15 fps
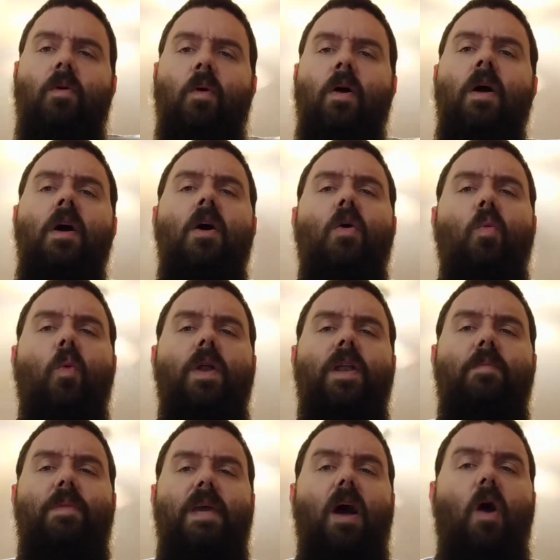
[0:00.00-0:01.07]
Or
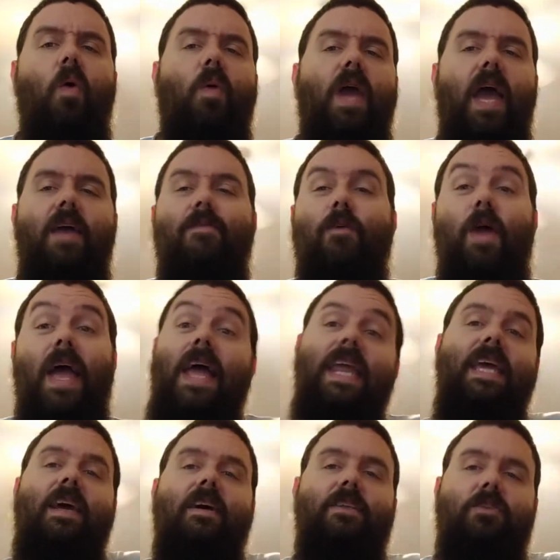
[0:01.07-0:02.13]
wouldn't it be okay for
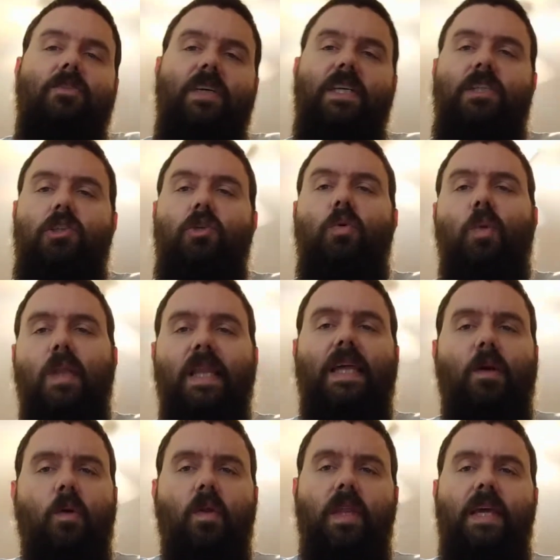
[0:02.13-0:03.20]
any country to
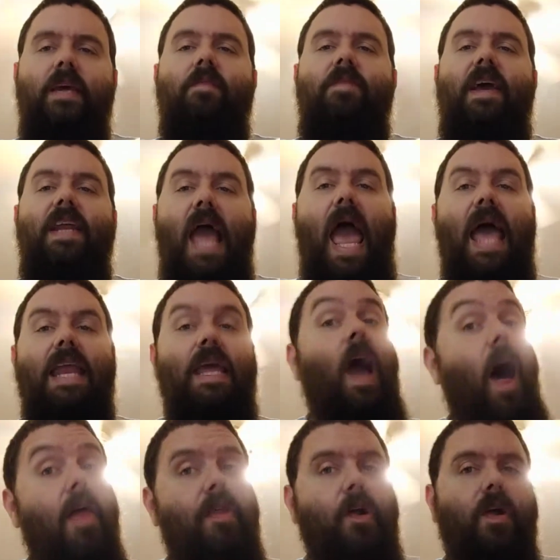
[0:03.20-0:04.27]
literally invade any
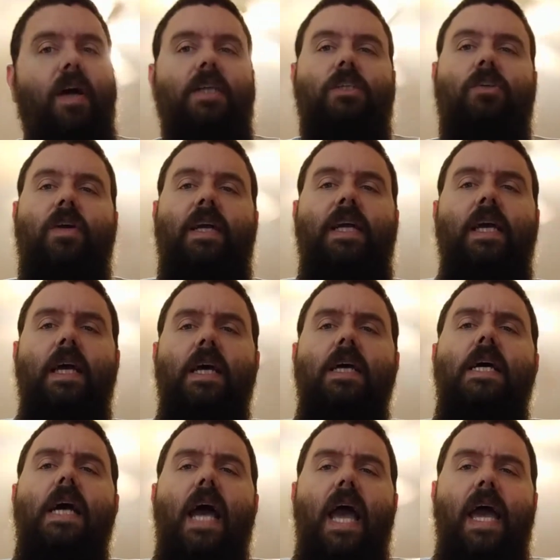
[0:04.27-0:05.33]
other country
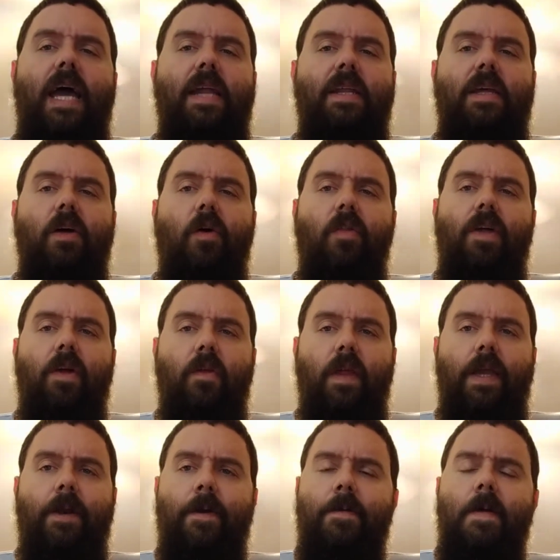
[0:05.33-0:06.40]
and kill their
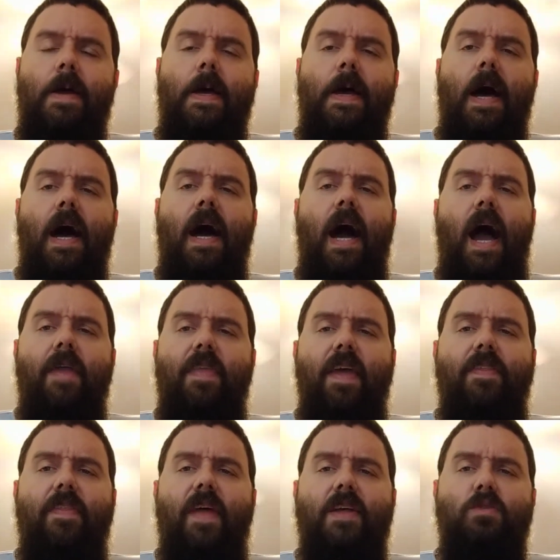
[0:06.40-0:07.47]
leader? I
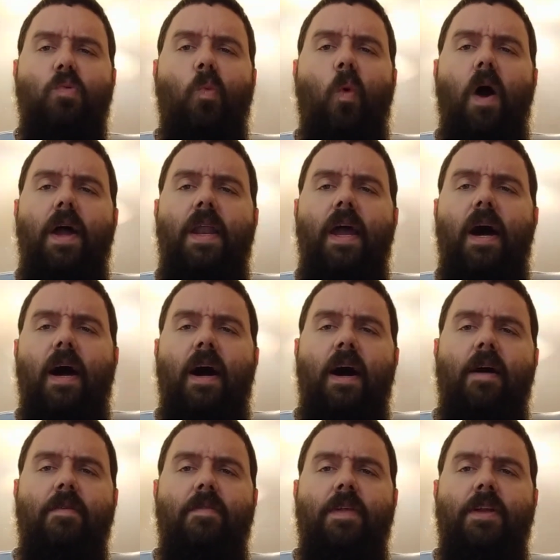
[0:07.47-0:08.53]
think that that's one
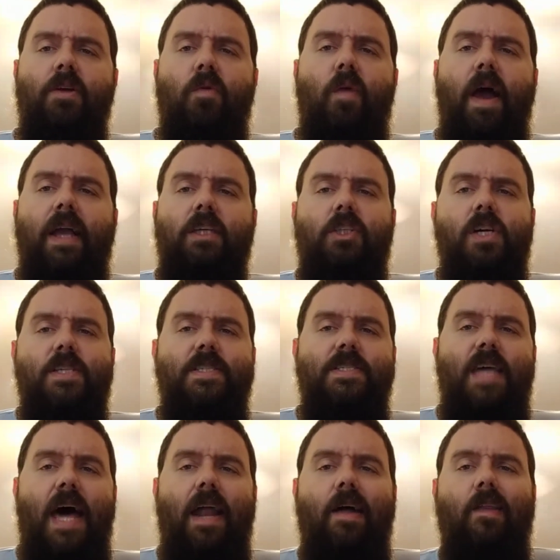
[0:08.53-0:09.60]
of the directions
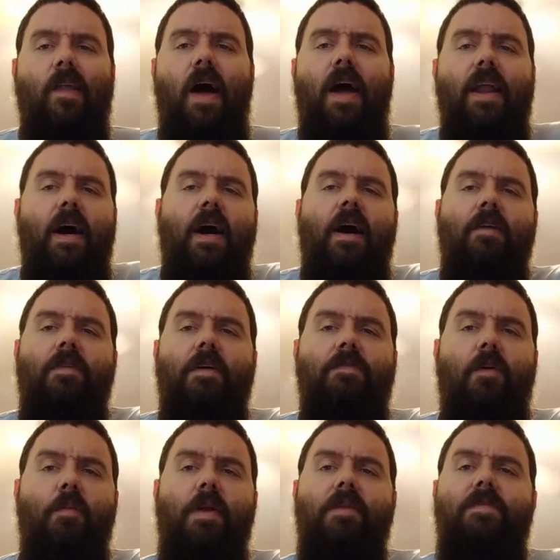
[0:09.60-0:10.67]
that a lot of
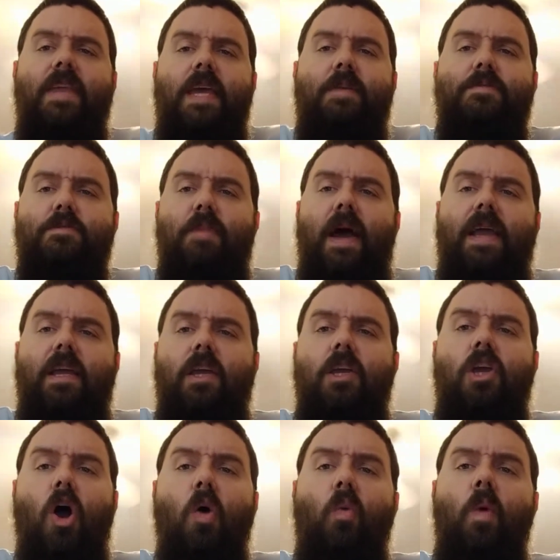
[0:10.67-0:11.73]
affirmative teams might
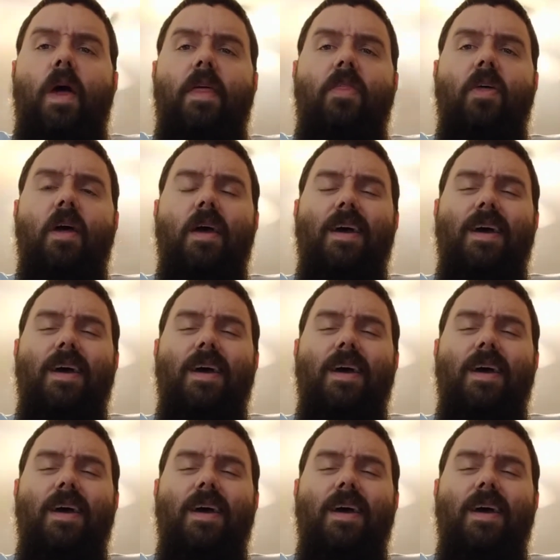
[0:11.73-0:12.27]
go with.